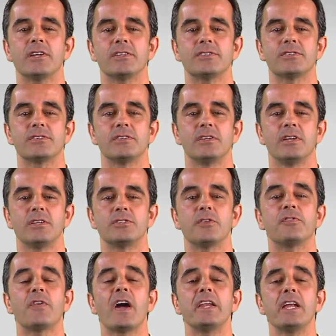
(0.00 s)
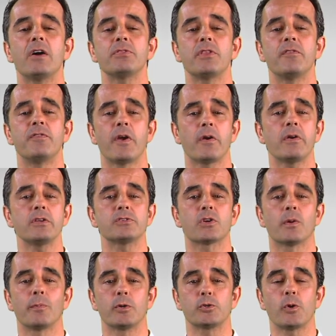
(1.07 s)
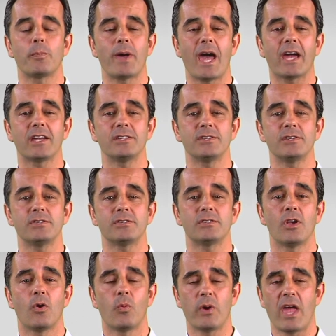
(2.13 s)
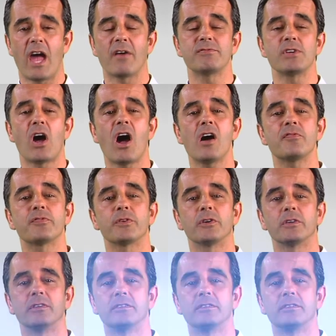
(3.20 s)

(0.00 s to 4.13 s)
us to find out the various commercial packages we have to offer.